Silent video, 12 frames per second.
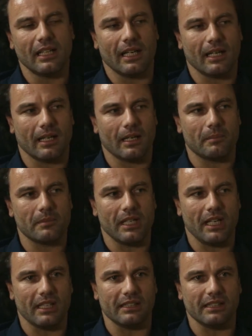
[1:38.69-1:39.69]

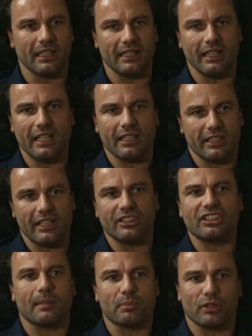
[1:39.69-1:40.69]
in
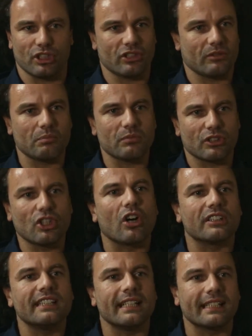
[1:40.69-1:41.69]
separate
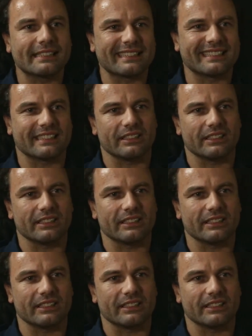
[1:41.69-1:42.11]
contexts.